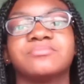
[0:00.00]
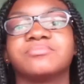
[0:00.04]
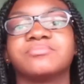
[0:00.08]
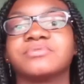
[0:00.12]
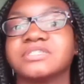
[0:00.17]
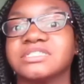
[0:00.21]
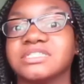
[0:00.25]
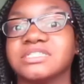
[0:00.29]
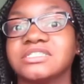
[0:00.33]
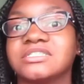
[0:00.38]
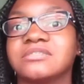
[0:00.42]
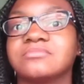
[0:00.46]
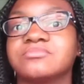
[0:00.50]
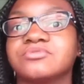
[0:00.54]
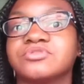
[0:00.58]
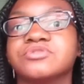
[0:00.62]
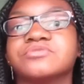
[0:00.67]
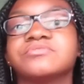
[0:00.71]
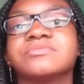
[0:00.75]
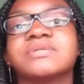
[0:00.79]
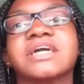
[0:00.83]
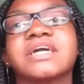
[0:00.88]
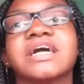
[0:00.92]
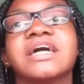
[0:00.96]
presentable,
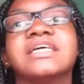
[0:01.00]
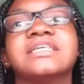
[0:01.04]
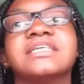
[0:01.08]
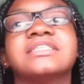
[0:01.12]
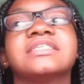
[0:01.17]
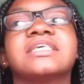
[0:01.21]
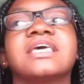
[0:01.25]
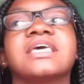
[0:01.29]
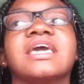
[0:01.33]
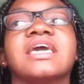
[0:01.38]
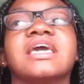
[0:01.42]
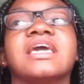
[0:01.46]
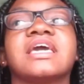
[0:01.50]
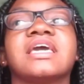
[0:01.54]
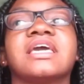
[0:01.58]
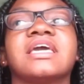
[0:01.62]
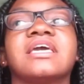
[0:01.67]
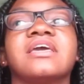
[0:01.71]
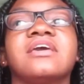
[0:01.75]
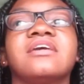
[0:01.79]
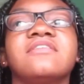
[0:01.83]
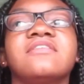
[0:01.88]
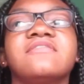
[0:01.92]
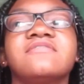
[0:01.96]
because
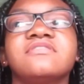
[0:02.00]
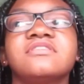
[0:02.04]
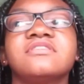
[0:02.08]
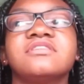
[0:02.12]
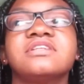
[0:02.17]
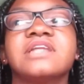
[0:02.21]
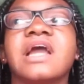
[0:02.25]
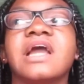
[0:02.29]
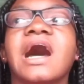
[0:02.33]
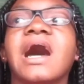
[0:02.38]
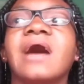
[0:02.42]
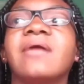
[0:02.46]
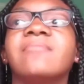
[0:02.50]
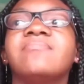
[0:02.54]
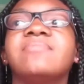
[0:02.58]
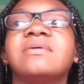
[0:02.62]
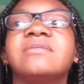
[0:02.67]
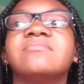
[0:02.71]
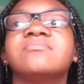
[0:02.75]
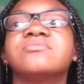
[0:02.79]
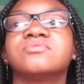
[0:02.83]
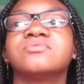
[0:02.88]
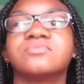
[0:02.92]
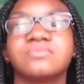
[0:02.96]
if you're not,
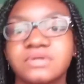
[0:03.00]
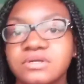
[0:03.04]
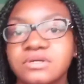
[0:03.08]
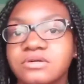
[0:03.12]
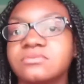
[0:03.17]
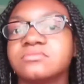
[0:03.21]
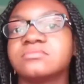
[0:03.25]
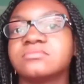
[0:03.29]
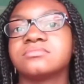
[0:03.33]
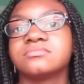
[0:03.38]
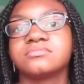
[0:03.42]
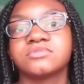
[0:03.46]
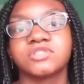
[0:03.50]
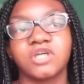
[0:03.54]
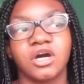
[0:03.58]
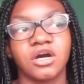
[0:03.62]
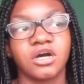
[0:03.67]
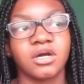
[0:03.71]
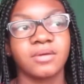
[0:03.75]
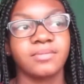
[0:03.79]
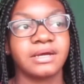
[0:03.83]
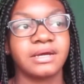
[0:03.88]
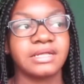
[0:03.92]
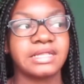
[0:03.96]
people will
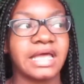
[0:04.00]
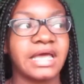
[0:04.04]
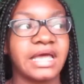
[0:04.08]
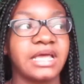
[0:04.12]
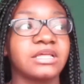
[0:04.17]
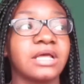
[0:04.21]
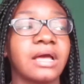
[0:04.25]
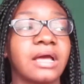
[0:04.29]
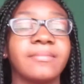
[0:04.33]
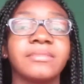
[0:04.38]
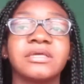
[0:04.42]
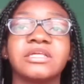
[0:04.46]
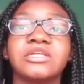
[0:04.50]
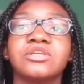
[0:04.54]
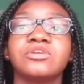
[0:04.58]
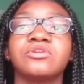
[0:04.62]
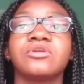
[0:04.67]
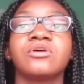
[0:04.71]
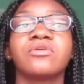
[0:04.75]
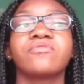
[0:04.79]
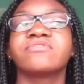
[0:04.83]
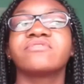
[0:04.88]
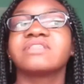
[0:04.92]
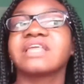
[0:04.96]
talk about that. I mean, you
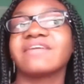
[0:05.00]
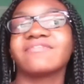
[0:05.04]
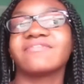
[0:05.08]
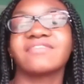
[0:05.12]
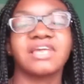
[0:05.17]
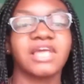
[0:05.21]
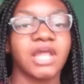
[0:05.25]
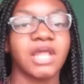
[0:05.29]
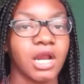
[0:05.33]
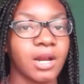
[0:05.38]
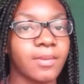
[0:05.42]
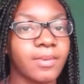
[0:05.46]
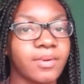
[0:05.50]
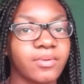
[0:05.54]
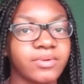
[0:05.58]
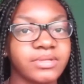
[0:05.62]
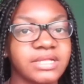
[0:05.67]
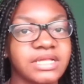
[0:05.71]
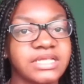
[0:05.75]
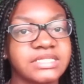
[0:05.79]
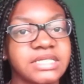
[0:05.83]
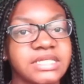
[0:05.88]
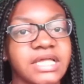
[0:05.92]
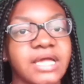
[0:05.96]
don't really have to care about what
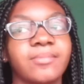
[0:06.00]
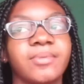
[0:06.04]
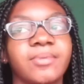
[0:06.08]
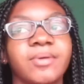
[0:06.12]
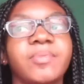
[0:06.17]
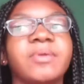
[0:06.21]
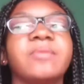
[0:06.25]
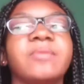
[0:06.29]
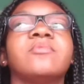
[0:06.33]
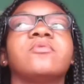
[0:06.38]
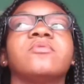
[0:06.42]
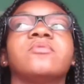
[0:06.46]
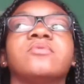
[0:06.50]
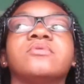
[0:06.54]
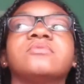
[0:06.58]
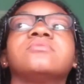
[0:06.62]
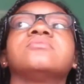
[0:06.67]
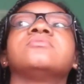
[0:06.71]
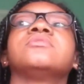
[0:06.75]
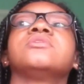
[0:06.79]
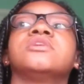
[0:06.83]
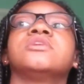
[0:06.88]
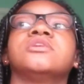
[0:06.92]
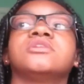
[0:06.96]
they say, but people
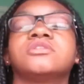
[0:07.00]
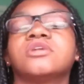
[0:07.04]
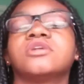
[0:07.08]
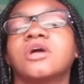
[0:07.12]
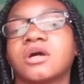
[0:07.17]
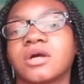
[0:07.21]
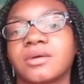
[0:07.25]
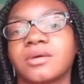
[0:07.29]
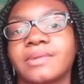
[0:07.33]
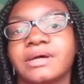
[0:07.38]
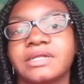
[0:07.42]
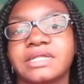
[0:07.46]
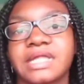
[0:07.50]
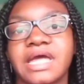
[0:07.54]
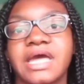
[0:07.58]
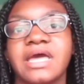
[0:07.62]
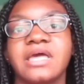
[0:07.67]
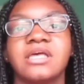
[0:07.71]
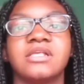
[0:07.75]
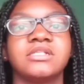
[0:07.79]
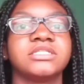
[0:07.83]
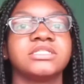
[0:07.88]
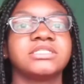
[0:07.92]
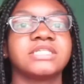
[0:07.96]
will talk about
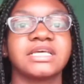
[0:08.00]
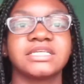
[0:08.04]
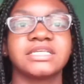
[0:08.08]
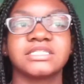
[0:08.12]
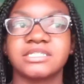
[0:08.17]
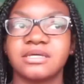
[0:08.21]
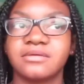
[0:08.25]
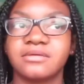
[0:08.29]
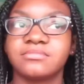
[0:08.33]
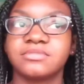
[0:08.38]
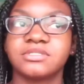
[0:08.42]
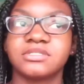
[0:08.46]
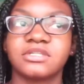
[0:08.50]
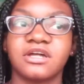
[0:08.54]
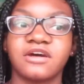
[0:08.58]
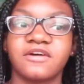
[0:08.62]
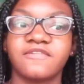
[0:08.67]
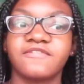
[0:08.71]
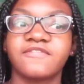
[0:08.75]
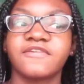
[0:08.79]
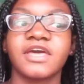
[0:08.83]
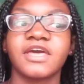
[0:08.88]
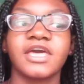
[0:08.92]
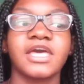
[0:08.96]
that and say some
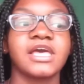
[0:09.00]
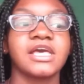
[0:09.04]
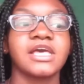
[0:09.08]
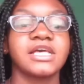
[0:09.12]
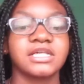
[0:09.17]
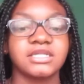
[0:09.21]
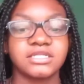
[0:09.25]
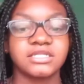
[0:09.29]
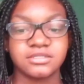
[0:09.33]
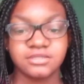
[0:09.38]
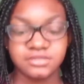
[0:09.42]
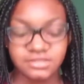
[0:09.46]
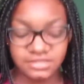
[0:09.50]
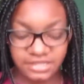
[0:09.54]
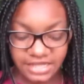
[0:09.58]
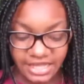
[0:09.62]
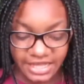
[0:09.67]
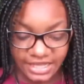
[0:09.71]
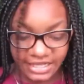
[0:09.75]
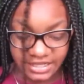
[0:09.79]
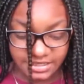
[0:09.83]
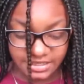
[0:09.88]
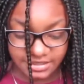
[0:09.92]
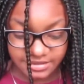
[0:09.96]
stuff
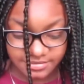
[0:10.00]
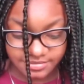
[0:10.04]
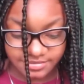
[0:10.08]
like